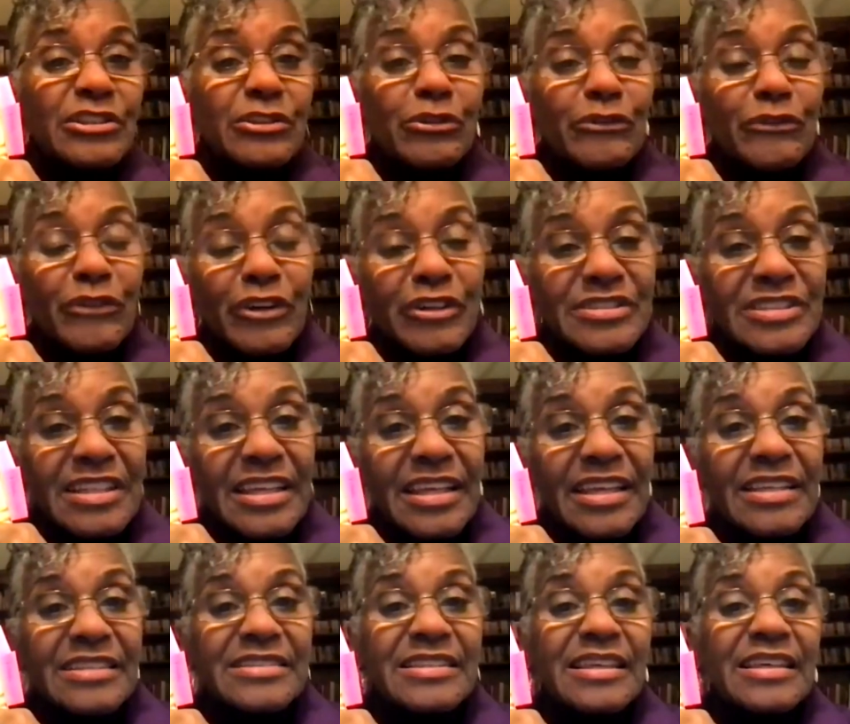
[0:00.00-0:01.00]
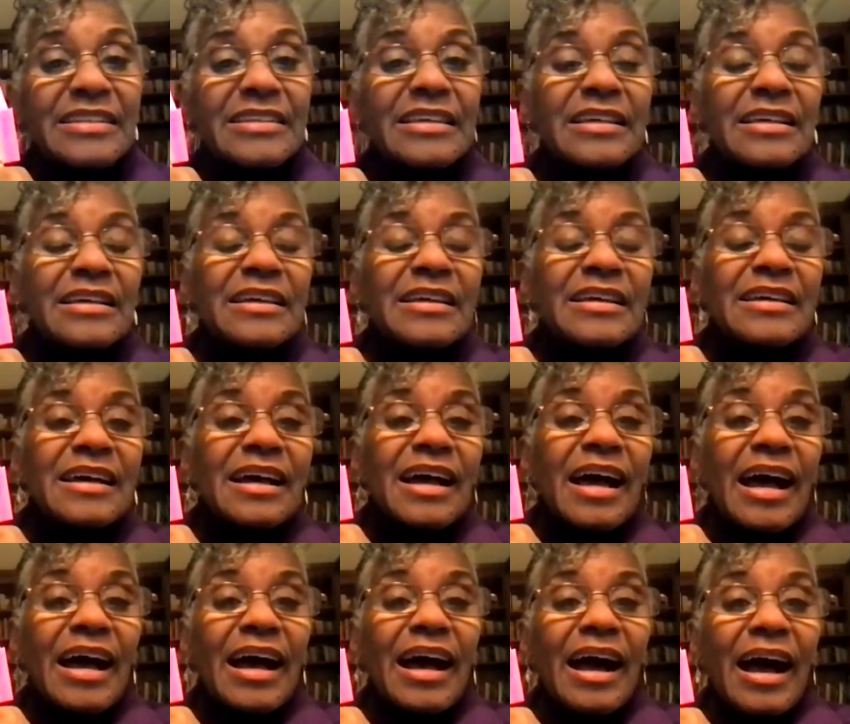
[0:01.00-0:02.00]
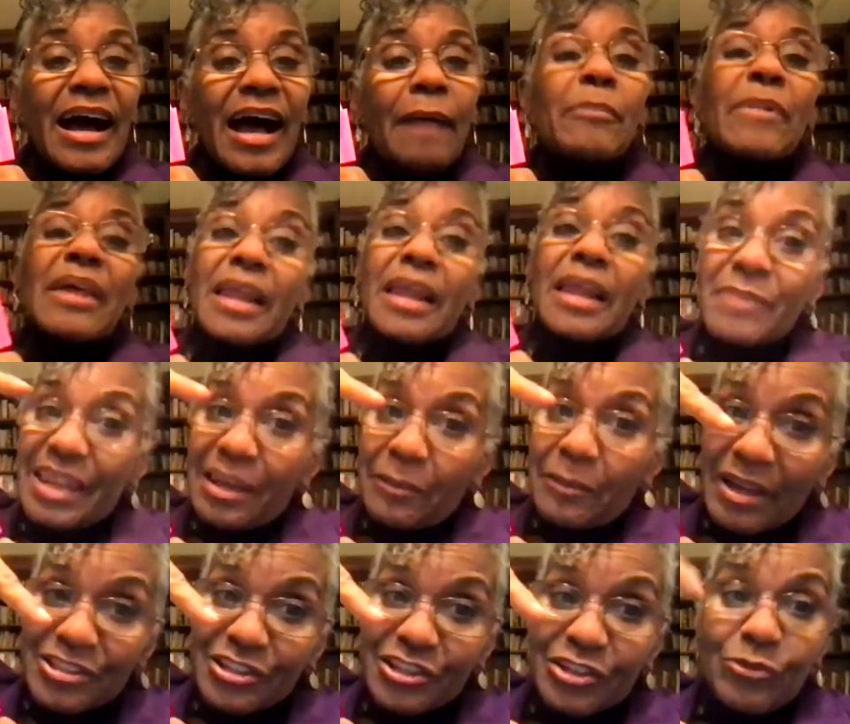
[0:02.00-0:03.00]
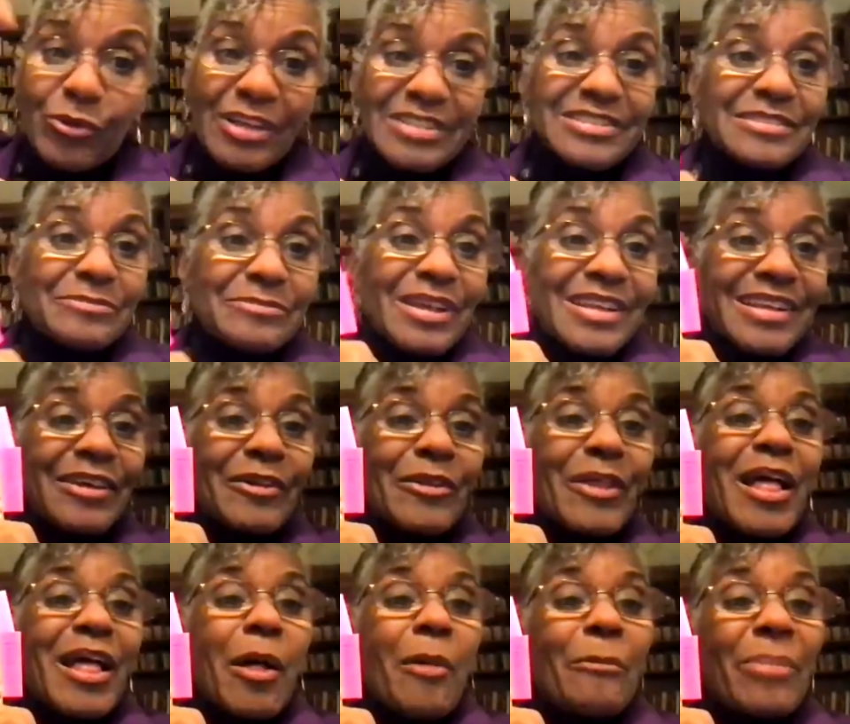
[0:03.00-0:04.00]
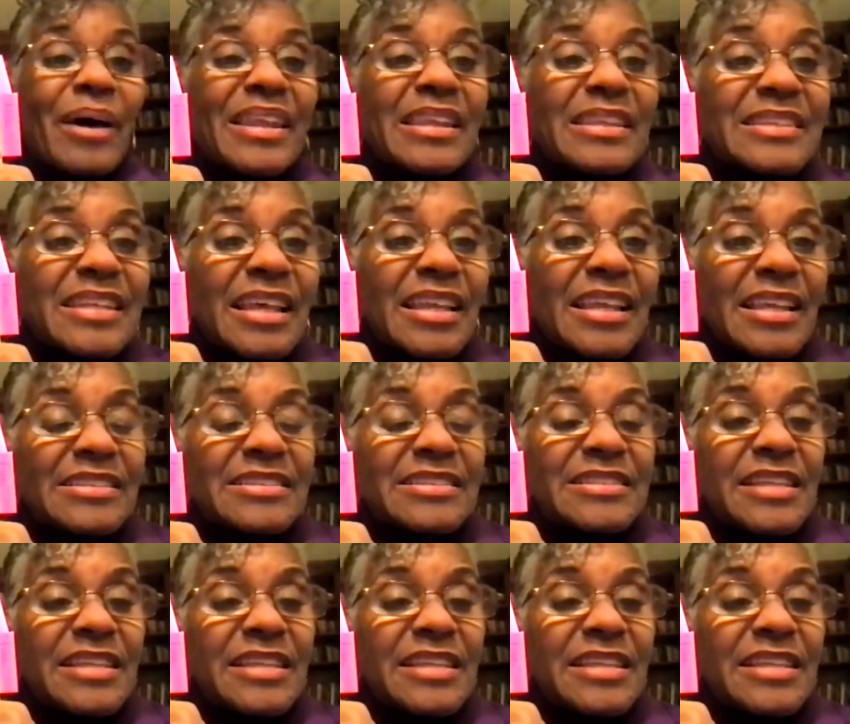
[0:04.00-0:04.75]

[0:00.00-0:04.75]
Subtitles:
University, I'm getting back to the question, but he